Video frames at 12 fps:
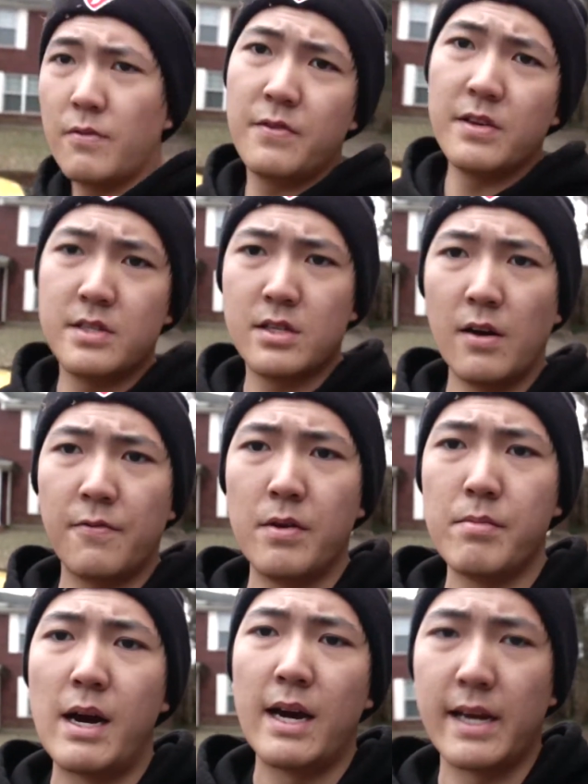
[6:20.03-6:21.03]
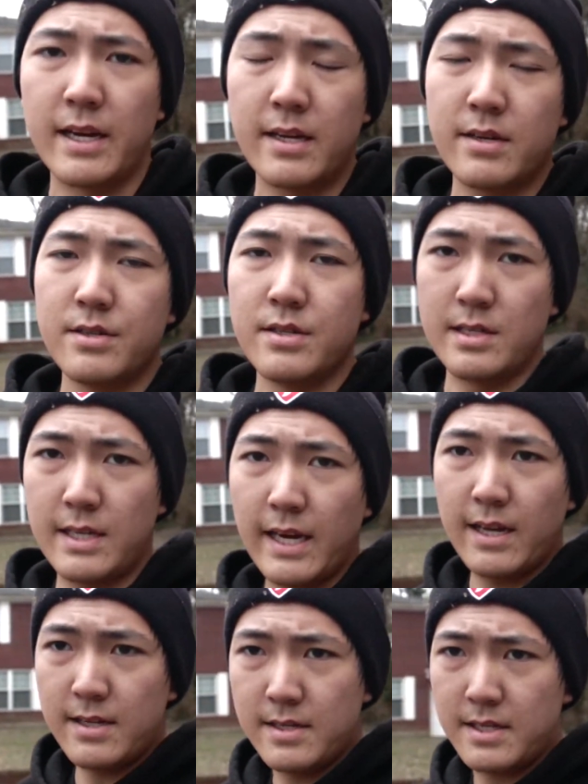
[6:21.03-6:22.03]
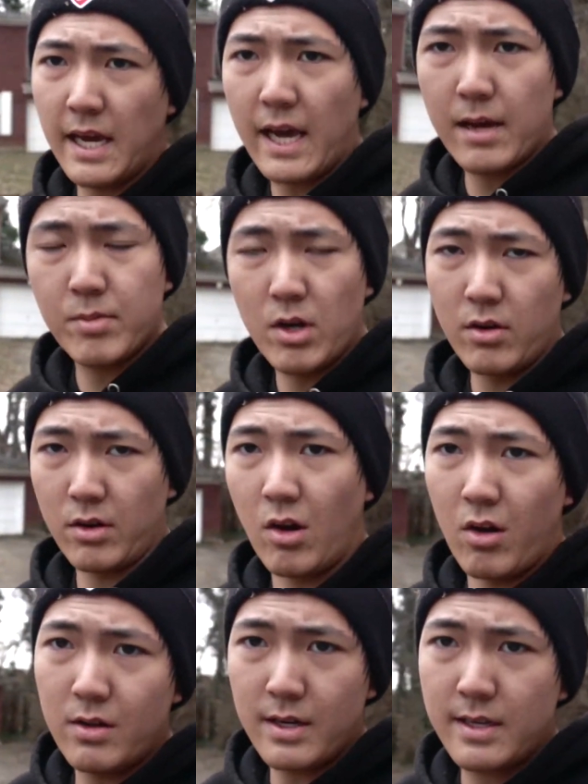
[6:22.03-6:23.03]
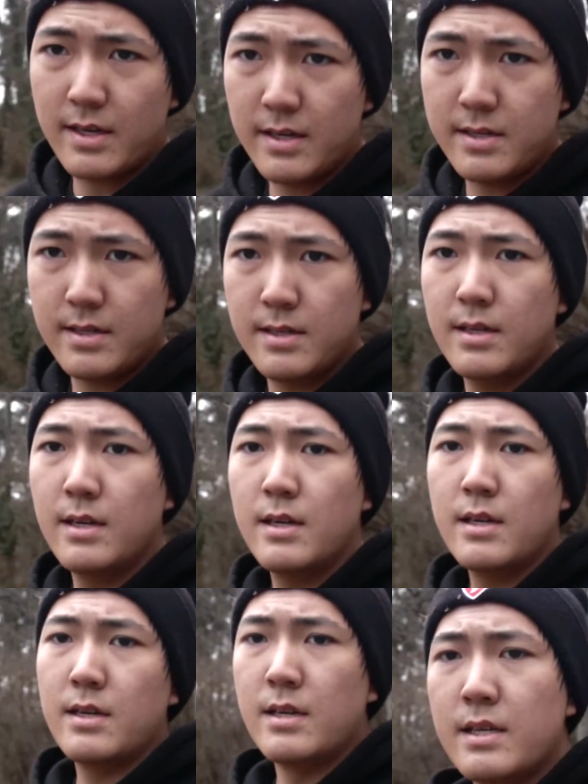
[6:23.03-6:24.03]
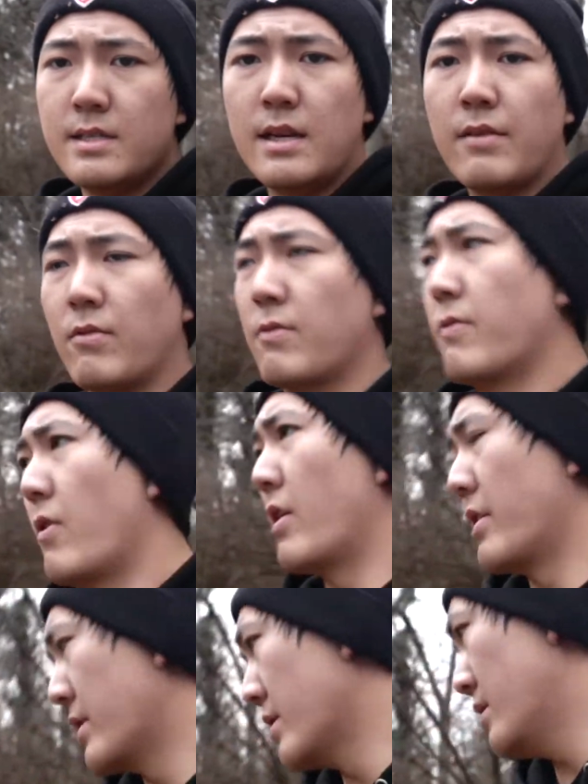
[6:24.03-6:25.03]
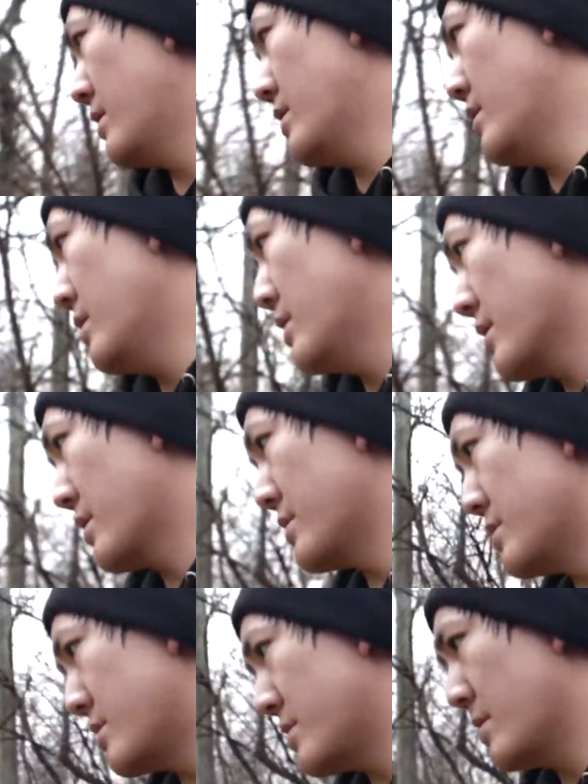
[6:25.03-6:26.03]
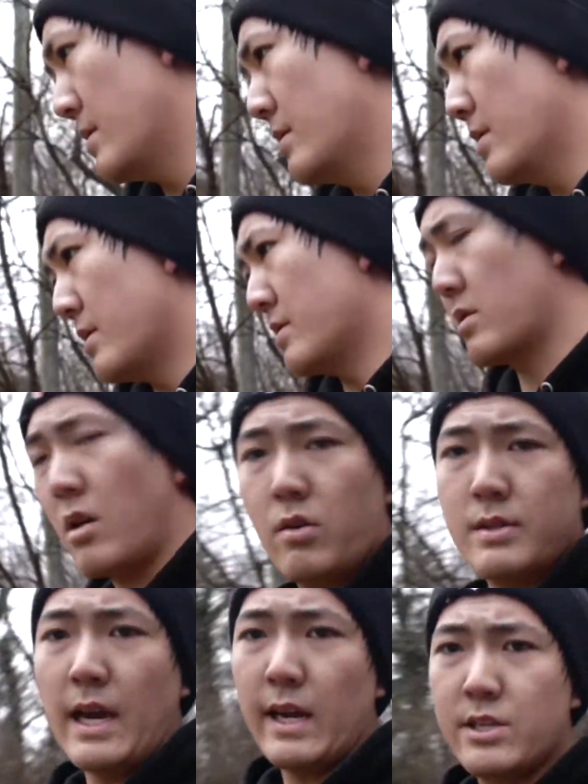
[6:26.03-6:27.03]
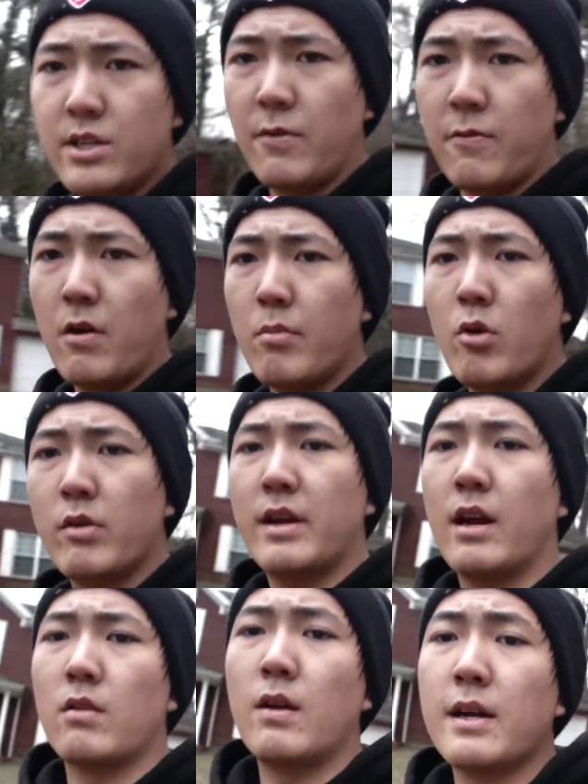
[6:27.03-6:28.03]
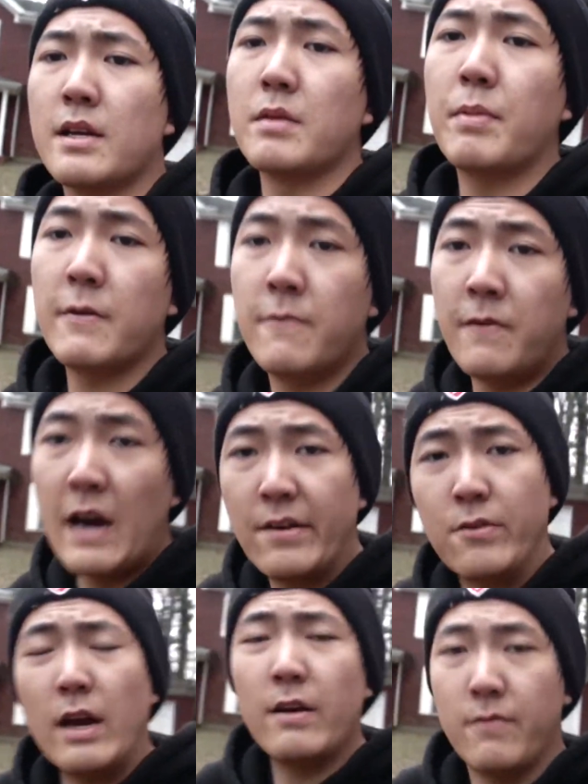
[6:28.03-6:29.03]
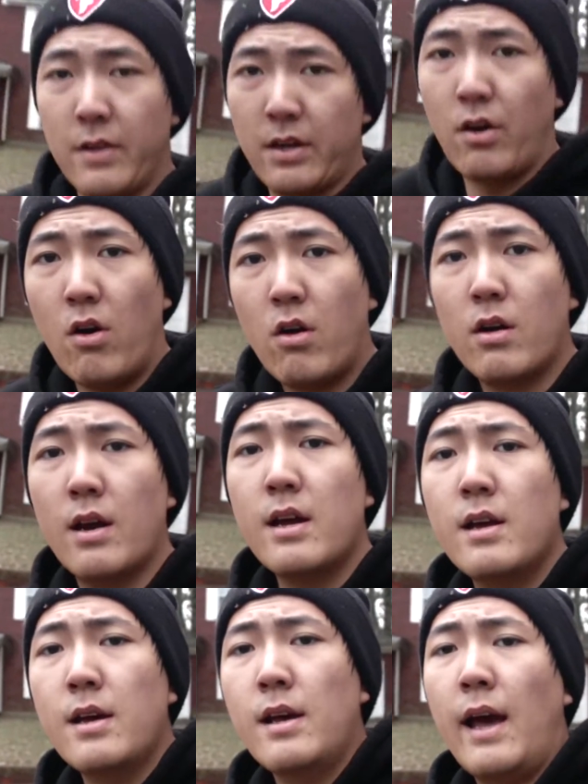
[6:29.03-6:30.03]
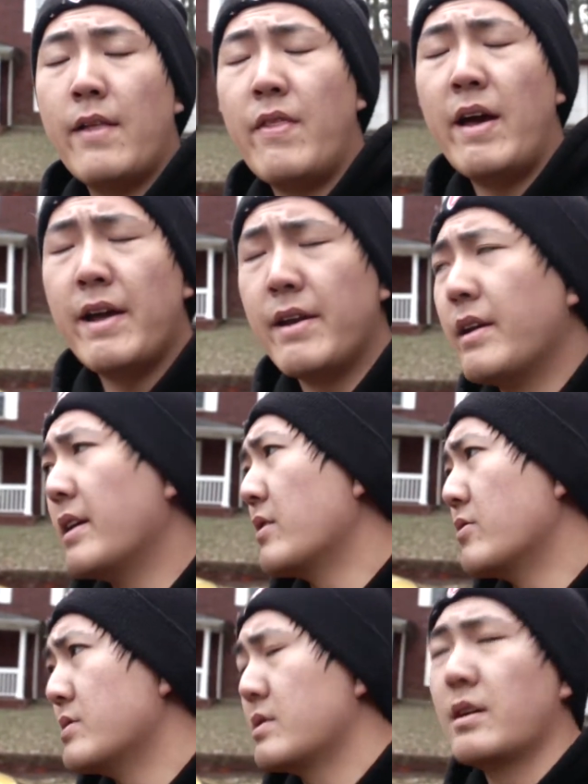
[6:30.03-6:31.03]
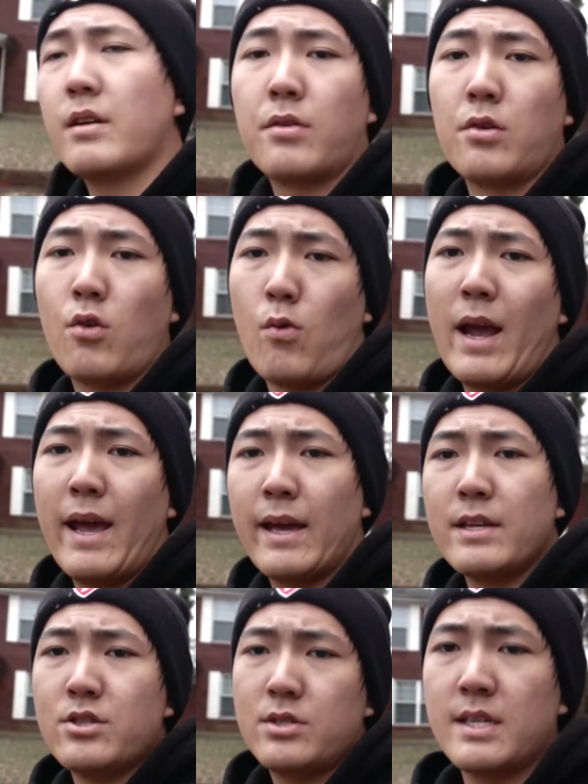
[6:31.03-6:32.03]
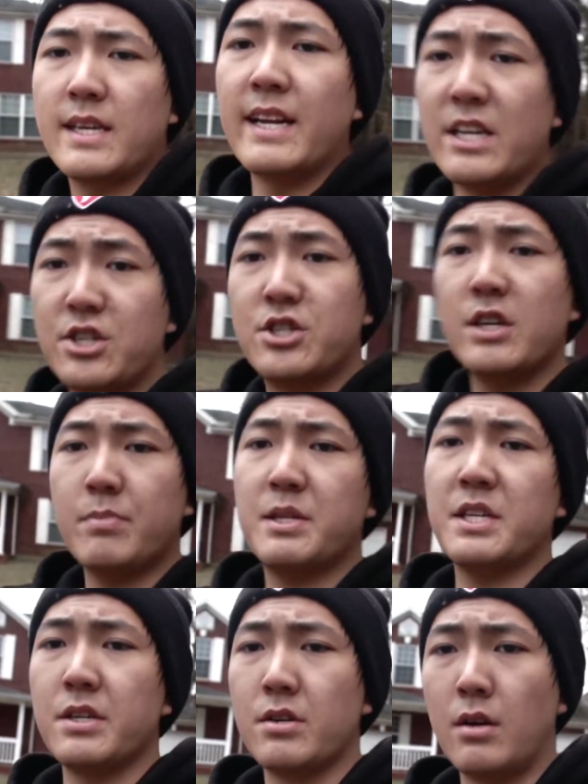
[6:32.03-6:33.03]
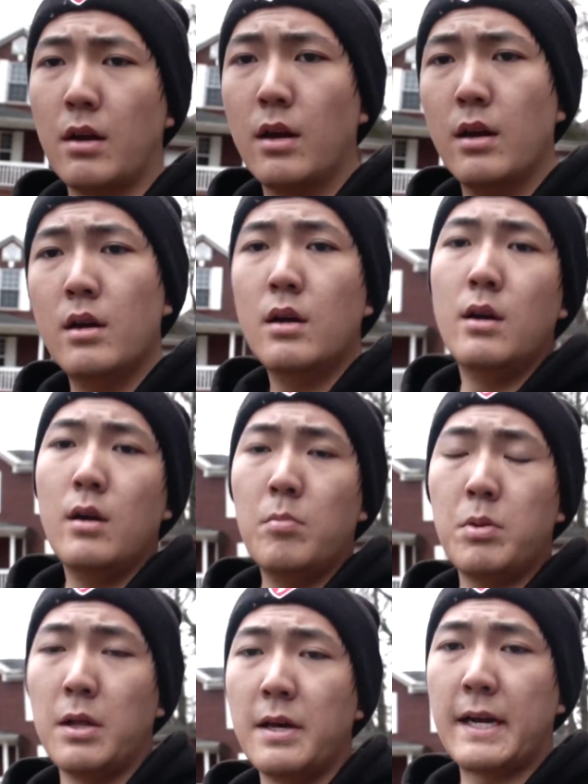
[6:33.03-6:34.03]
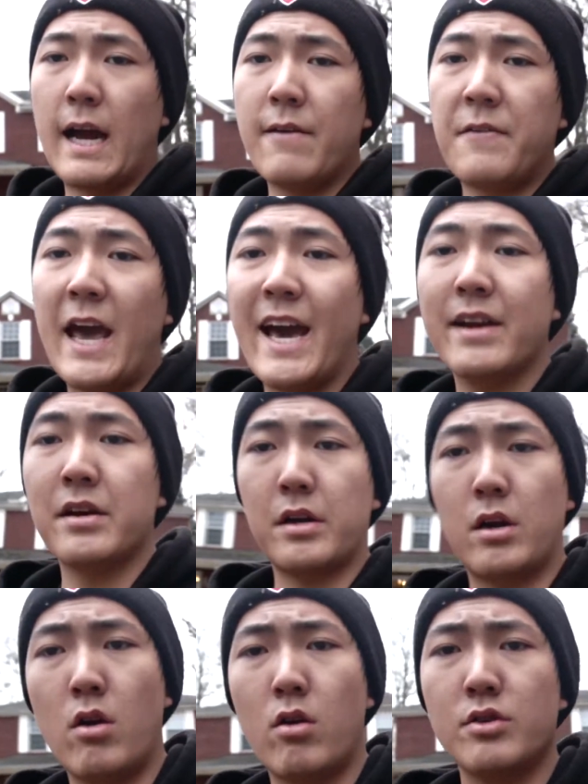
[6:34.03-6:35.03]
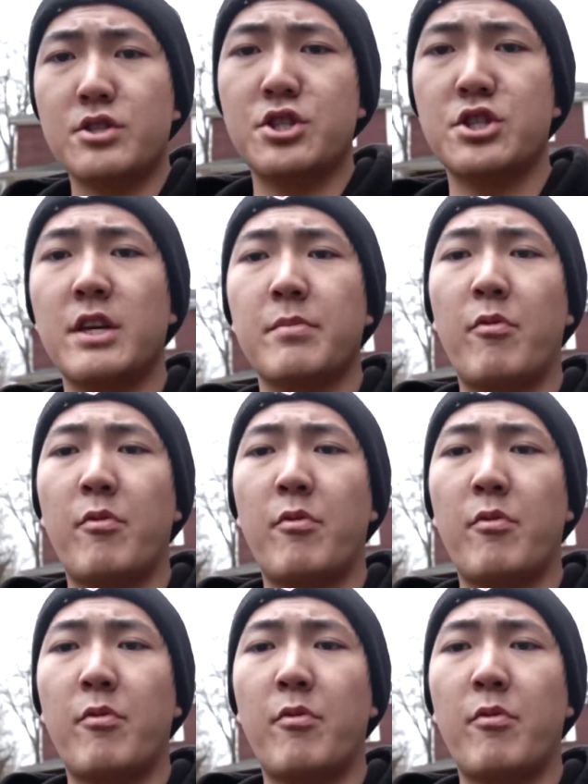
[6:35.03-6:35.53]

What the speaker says: of this stuff in mind, because getting scammed on a car like this is never fun. Because this car was actually from North Carolina. He paid $5 grand for the car, and then it was another grand just to get it shipped here. But like, I've had cars shipped